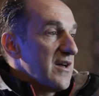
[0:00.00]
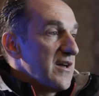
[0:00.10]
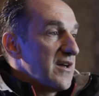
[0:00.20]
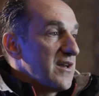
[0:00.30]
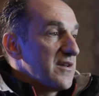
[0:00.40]

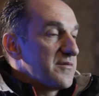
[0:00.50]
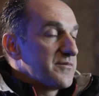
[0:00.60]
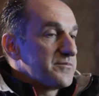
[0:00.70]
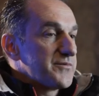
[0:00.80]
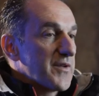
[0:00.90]
and
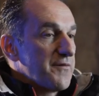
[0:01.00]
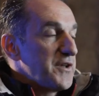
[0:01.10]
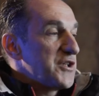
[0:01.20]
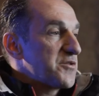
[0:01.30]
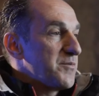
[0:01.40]

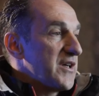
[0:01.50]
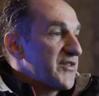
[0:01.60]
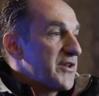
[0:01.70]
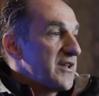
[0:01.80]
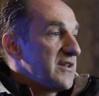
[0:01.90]
finish my
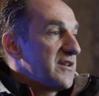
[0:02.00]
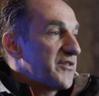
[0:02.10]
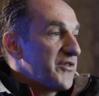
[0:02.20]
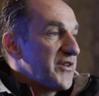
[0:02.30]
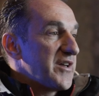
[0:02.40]
study in
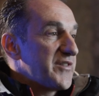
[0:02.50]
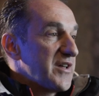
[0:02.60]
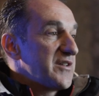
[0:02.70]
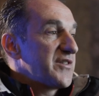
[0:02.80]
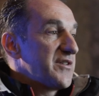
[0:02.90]
exercise
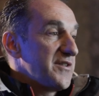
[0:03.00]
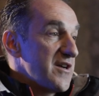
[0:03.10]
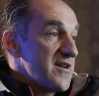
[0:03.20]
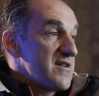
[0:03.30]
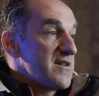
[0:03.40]
science
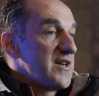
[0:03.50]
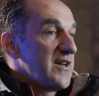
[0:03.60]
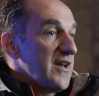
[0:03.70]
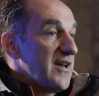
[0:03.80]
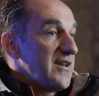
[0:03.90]
there
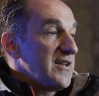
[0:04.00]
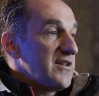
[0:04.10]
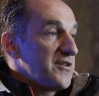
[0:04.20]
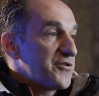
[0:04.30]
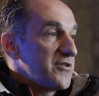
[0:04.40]
and
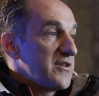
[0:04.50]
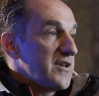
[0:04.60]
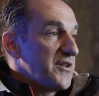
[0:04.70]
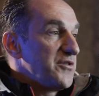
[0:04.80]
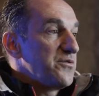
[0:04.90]

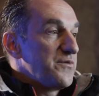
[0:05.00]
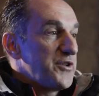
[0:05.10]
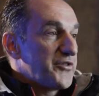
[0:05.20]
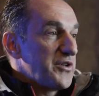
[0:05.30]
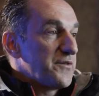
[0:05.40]
intern at the
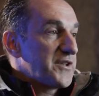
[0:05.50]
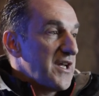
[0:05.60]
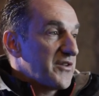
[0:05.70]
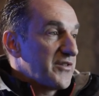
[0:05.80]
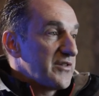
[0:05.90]
University of
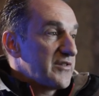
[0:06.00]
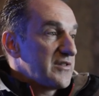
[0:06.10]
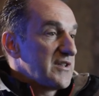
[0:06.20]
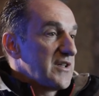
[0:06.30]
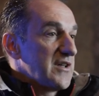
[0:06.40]

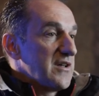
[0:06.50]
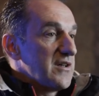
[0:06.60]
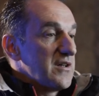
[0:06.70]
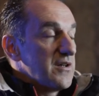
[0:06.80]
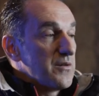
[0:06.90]
Texas
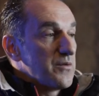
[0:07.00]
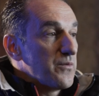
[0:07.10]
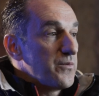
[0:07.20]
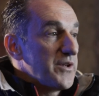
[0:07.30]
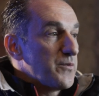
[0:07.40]
uh,
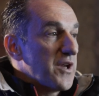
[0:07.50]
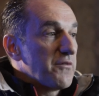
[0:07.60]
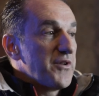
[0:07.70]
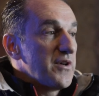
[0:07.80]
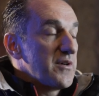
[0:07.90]
with
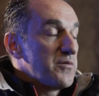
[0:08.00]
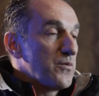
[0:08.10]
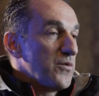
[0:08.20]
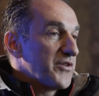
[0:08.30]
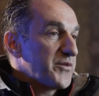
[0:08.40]
one of the
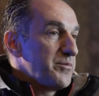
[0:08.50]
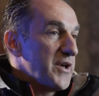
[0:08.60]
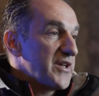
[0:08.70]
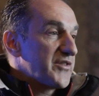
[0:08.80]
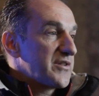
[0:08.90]
world's
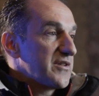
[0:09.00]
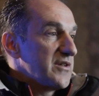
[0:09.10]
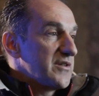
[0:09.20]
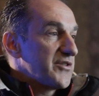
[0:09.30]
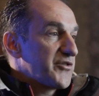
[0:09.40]
best
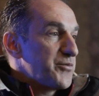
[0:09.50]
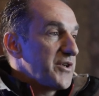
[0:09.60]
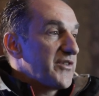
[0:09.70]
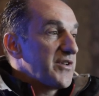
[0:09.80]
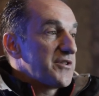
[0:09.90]
uh,
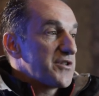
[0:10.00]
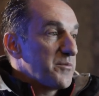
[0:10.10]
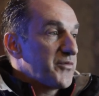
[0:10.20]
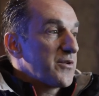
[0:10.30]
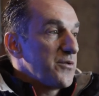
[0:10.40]
sprints and
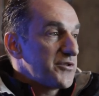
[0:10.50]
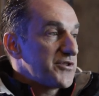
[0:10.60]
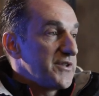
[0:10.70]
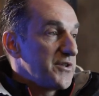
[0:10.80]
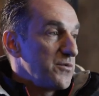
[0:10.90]
jumps
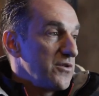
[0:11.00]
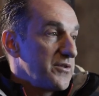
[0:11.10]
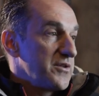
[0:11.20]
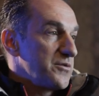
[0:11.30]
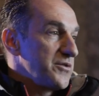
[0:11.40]
coach in the
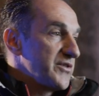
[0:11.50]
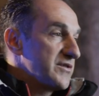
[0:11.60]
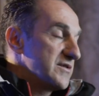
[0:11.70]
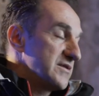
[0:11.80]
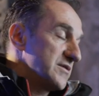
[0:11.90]
world who
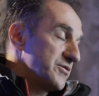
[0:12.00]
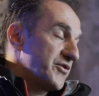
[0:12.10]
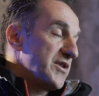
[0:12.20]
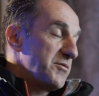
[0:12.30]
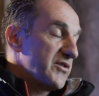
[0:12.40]
is, uh,
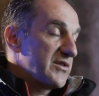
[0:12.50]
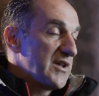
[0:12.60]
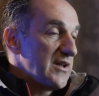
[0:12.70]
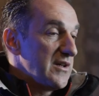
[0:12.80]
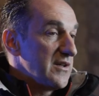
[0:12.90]
whose name is
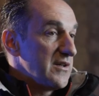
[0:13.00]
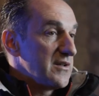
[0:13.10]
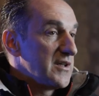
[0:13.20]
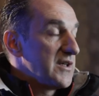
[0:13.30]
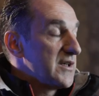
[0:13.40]
uh,
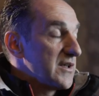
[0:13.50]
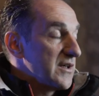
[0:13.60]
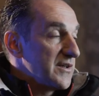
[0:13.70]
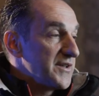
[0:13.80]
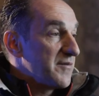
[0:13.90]

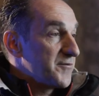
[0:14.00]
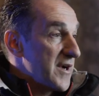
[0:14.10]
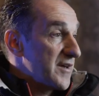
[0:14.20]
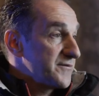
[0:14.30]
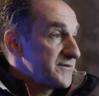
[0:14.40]
Dan
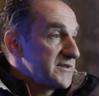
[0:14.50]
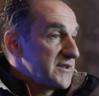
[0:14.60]
Pfaff.